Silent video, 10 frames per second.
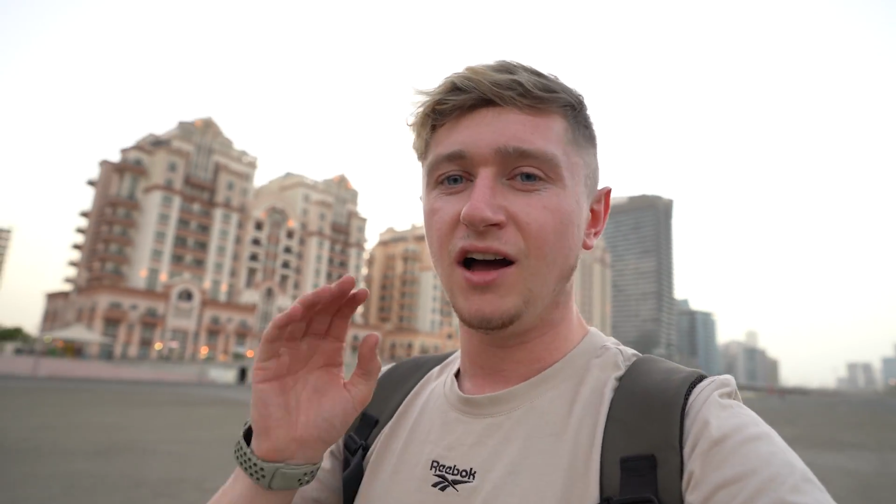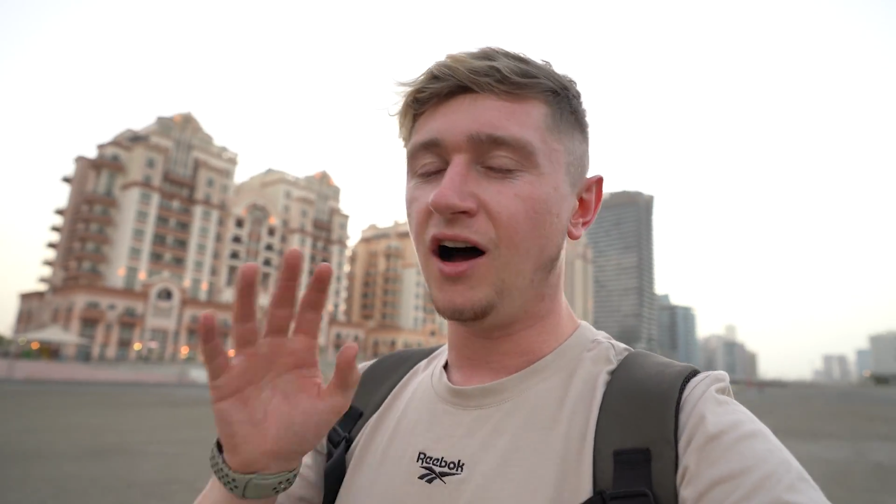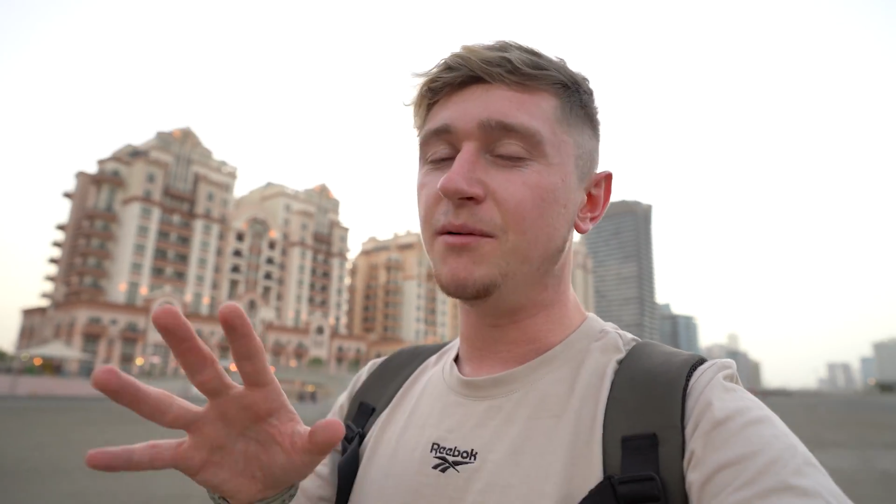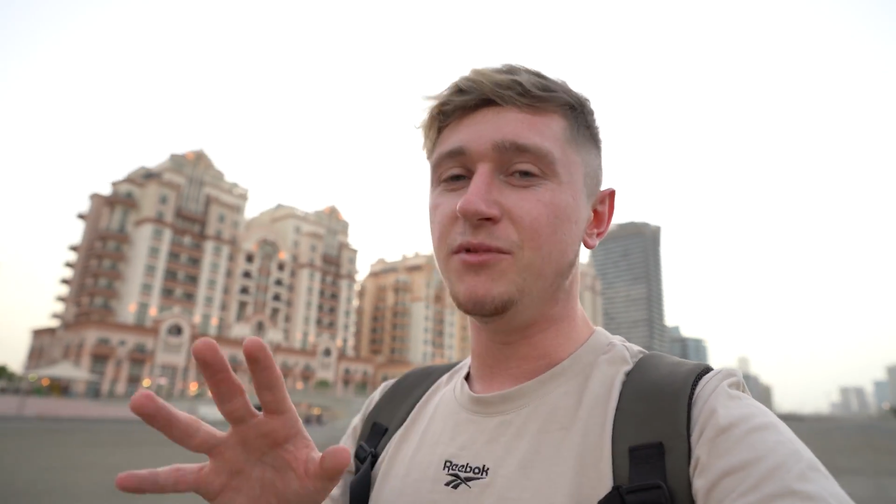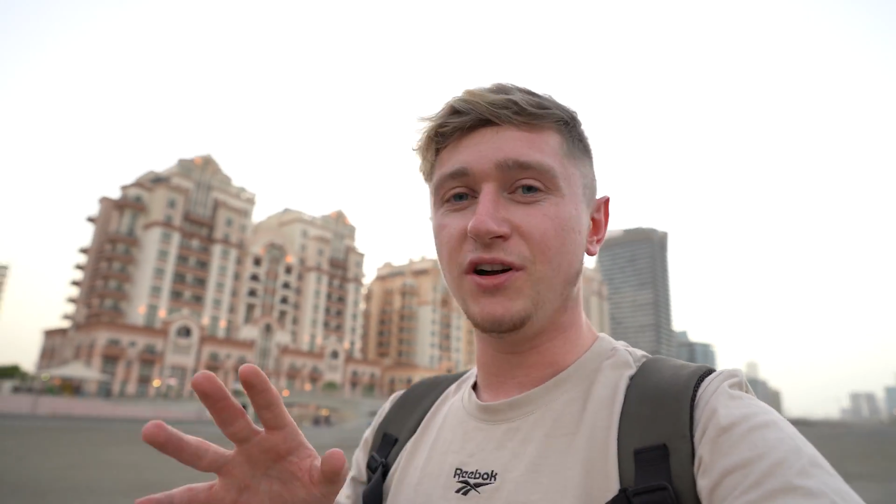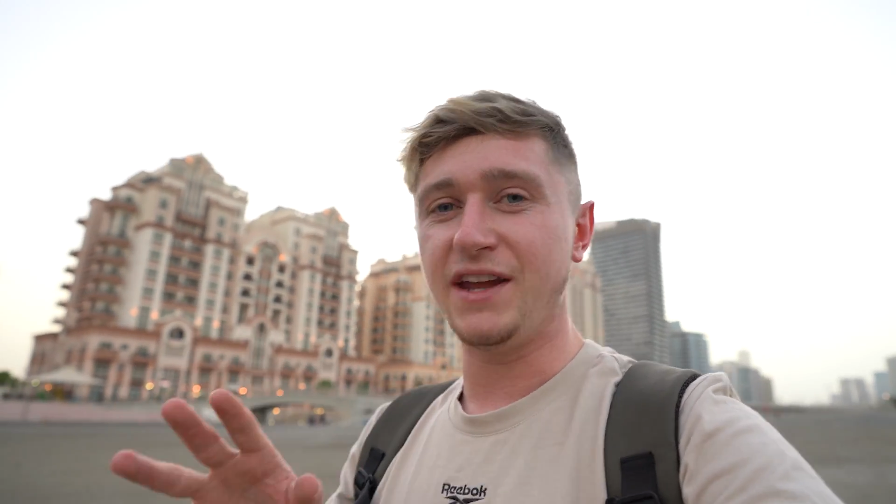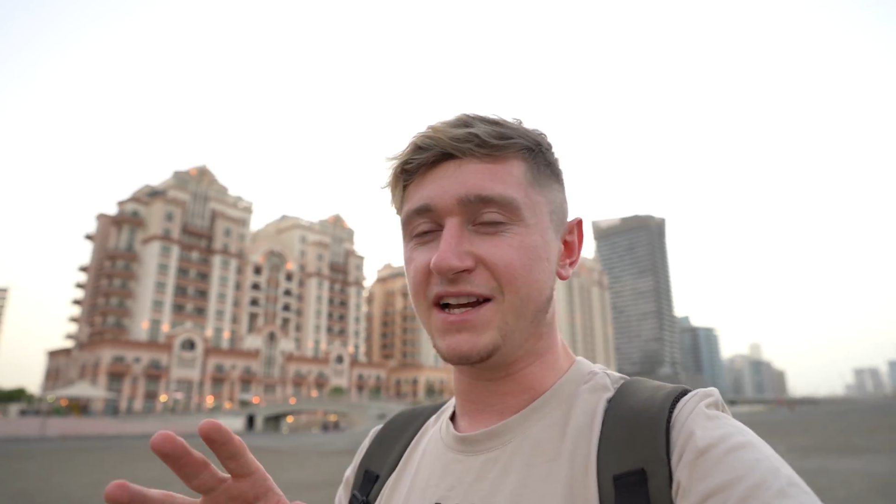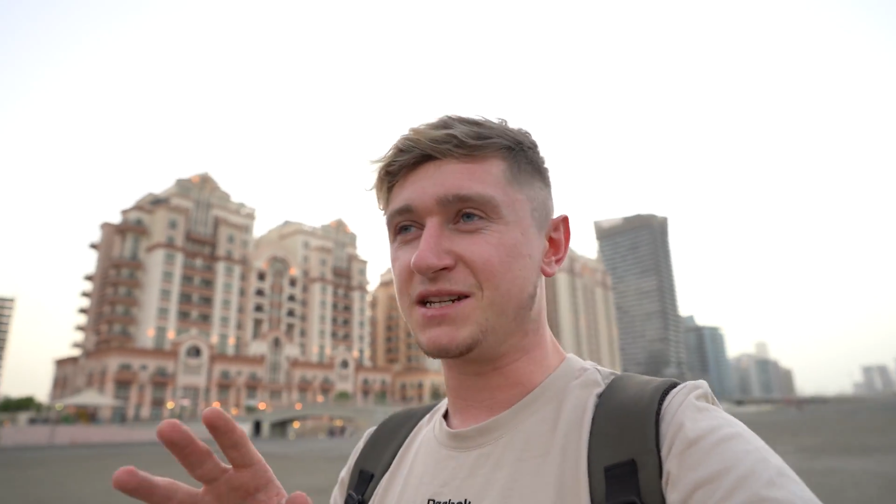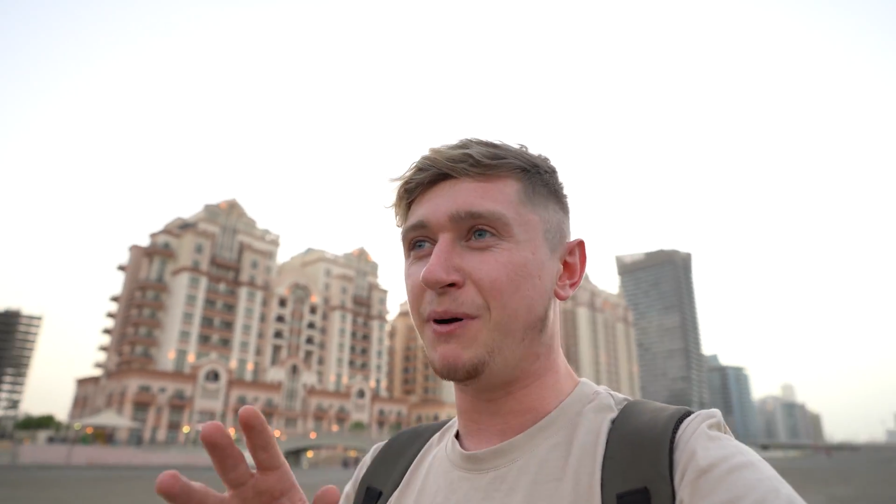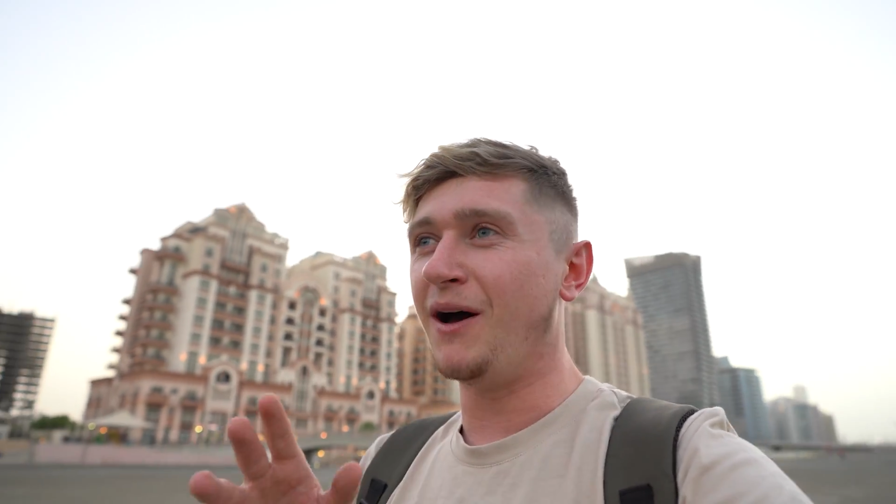I'm not an
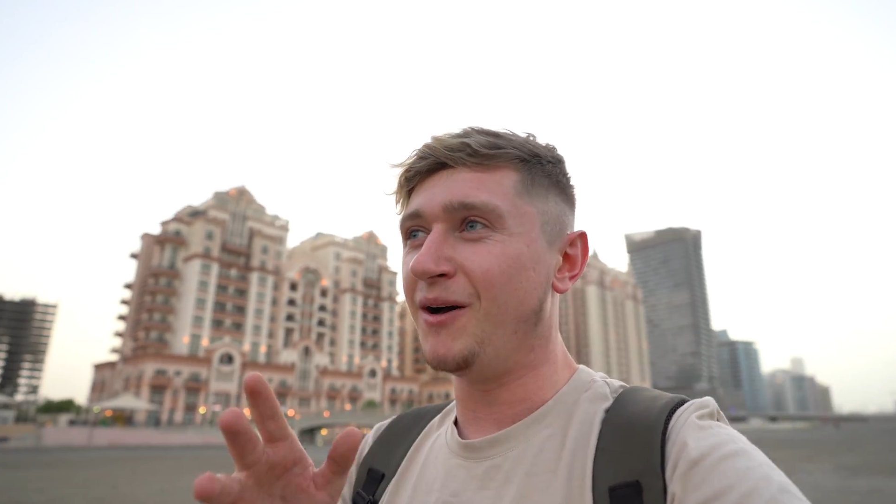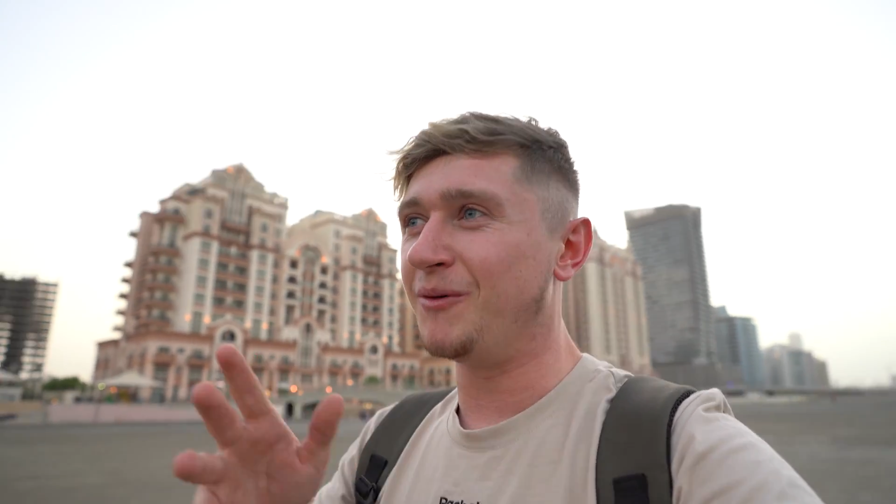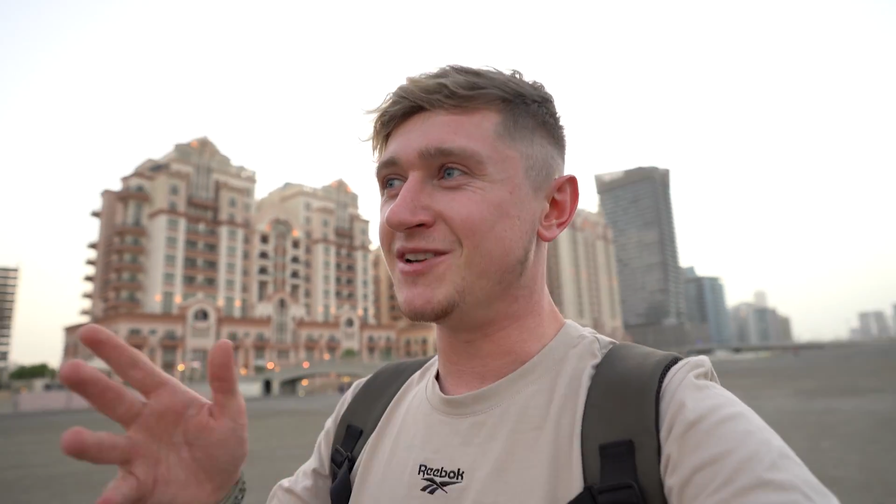expert,